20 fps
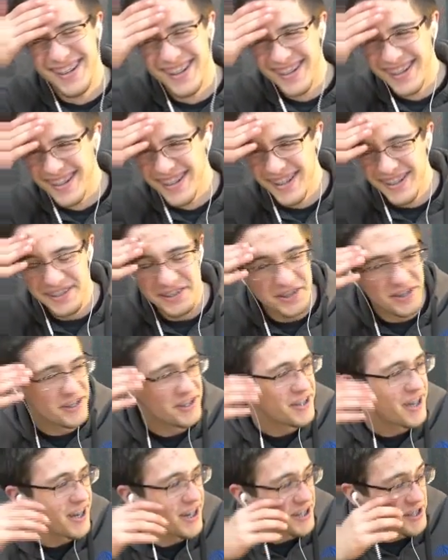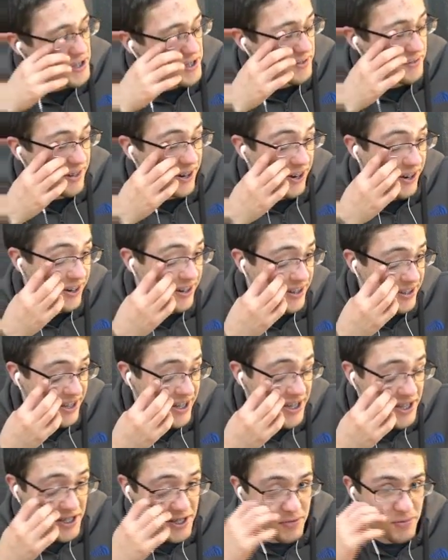ASMR.
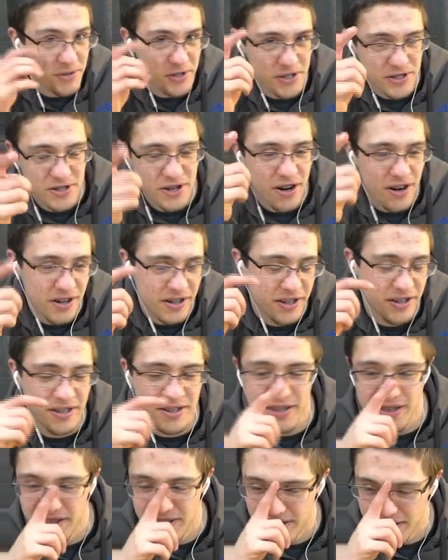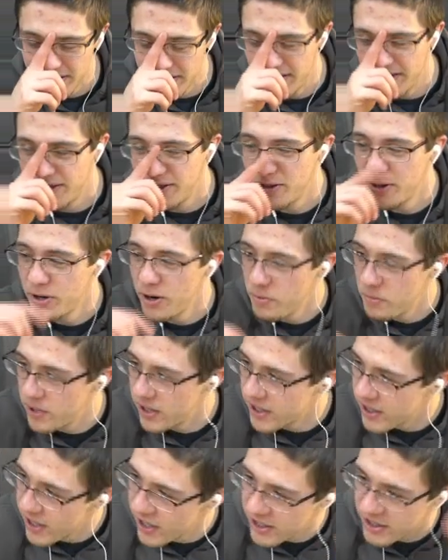That's what started it. Oh my
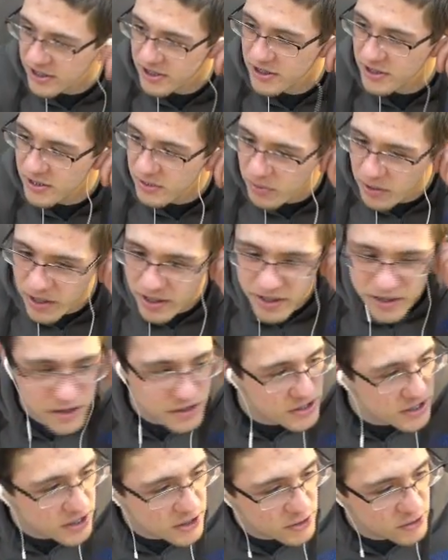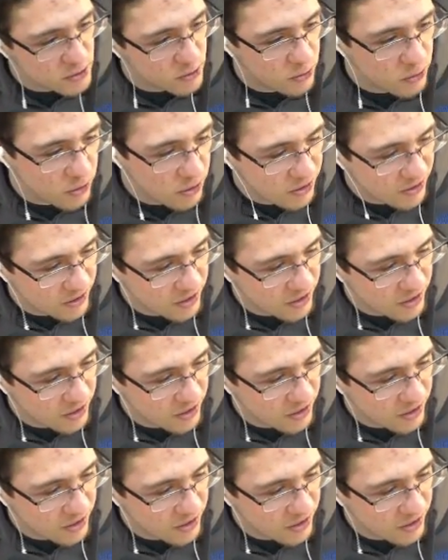gosh. Why did it take so long?